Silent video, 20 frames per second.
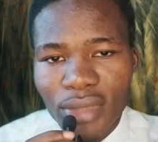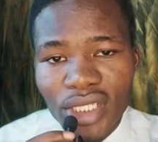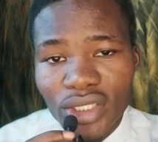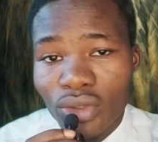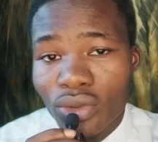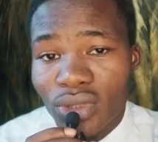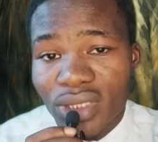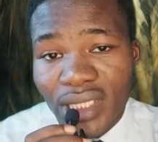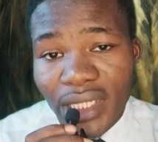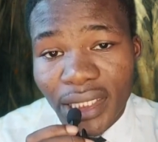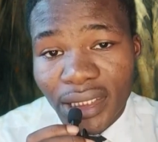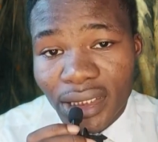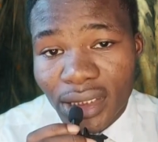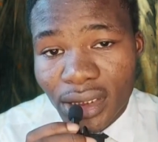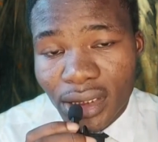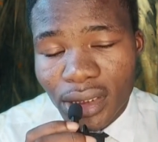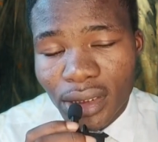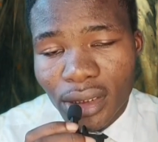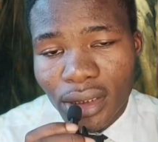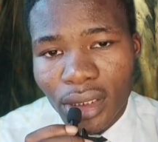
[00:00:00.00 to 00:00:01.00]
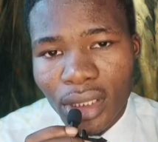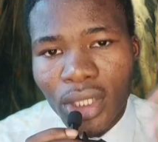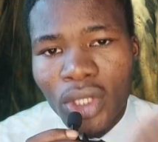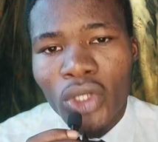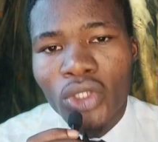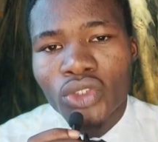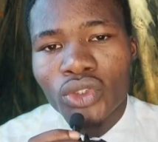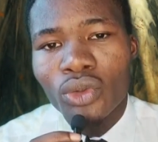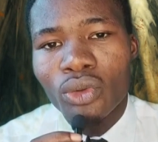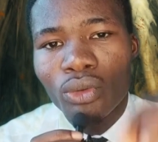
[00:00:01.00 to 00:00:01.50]
Makes no sense.
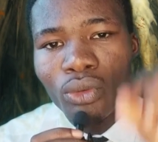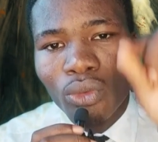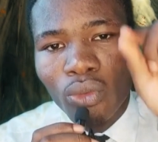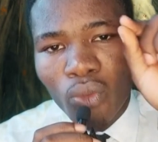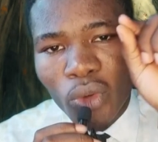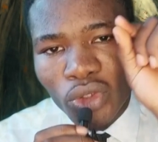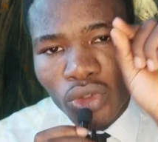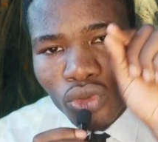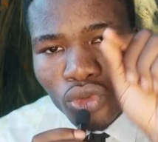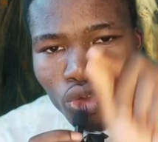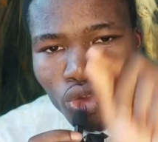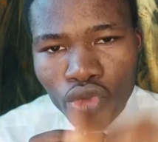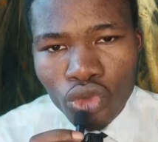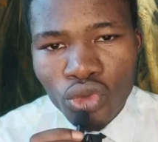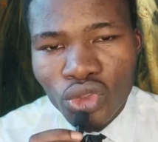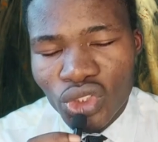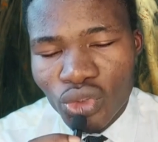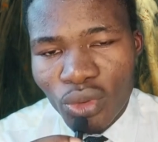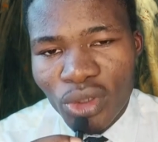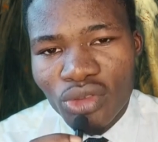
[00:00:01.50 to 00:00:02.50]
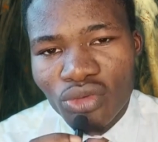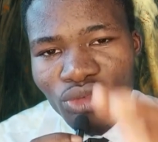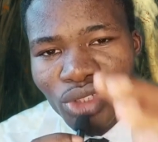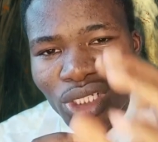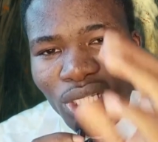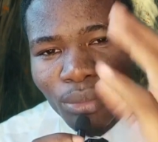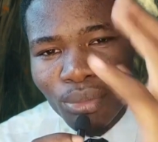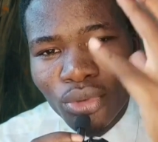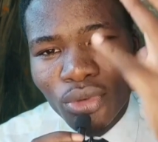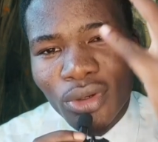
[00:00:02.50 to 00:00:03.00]
So when you
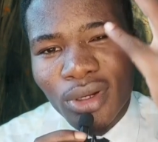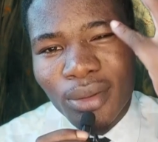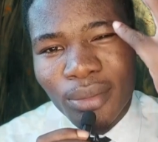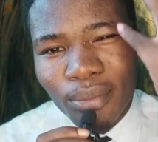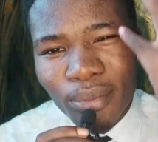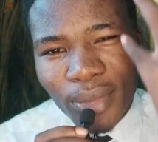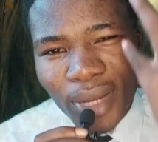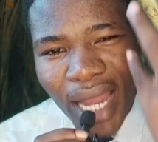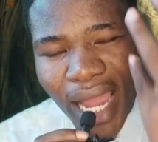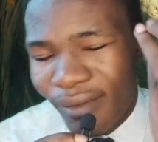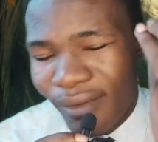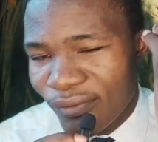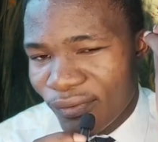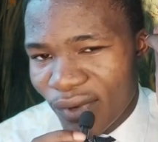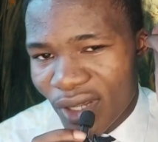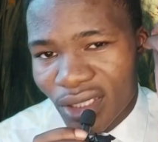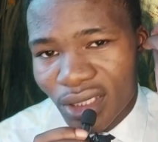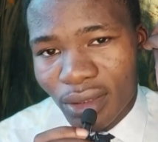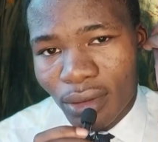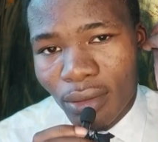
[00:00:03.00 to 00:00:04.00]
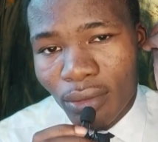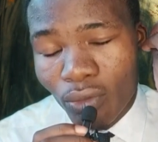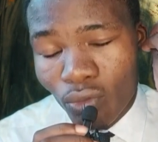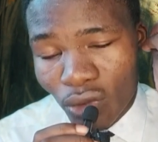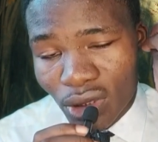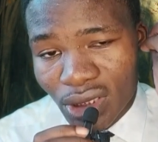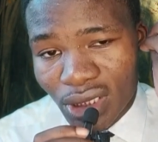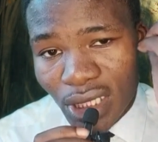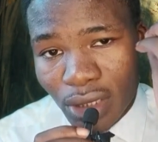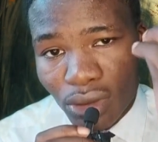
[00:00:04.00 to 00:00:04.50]
read a book, in fact,
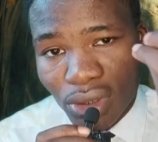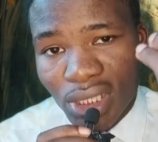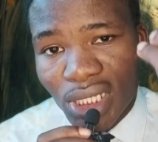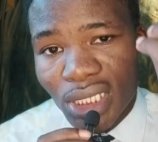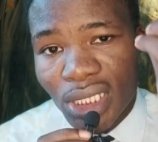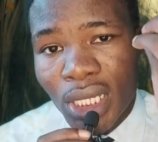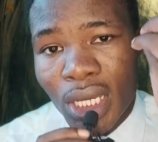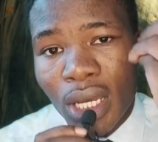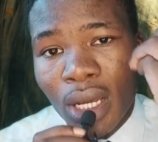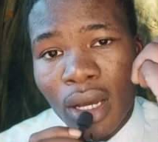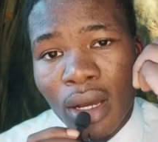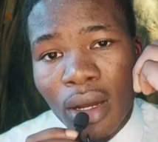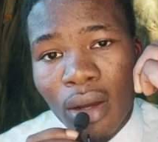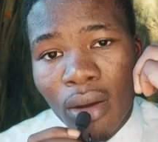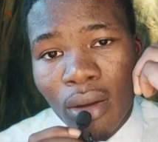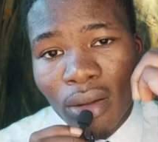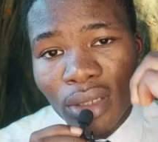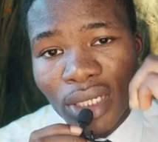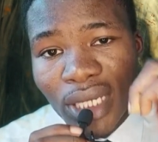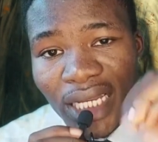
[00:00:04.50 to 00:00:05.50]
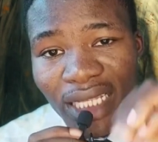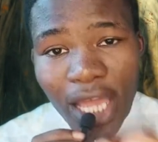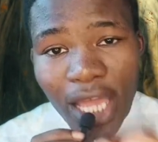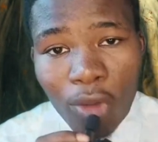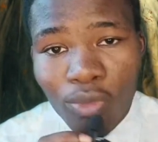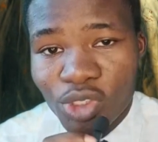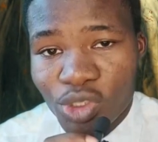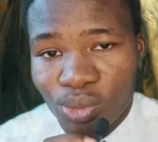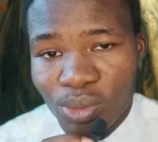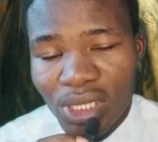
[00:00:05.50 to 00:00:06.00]
one thing I do is that
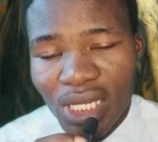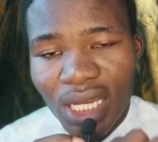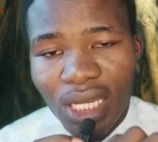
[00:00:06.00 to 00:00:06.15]
helps me.